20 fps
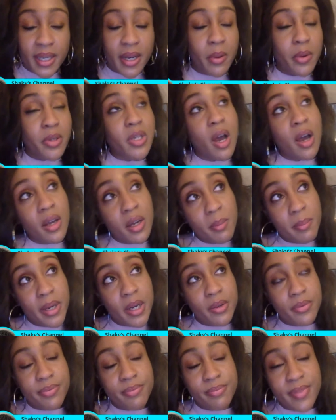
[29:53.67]
They were talking
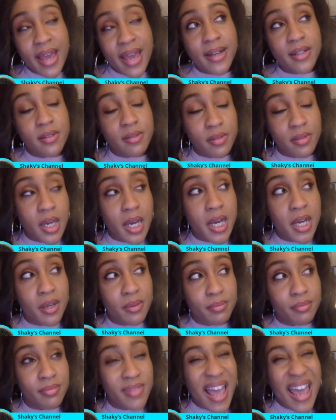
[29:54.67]
about that
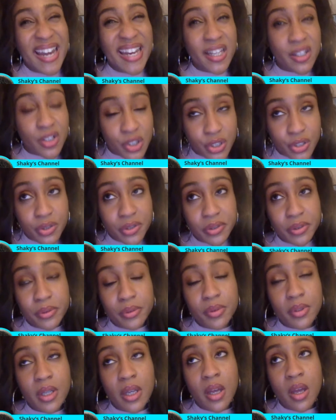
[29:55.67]
that
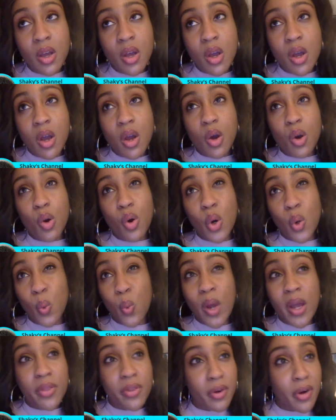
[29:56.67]
issue on
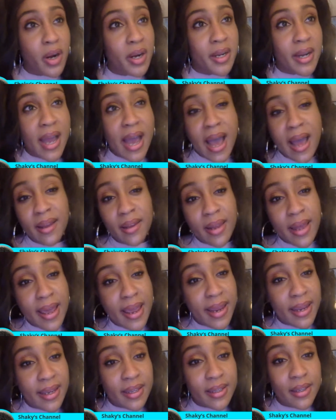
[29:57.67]
whether or not
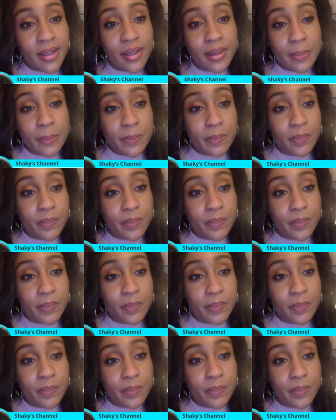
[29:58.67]
like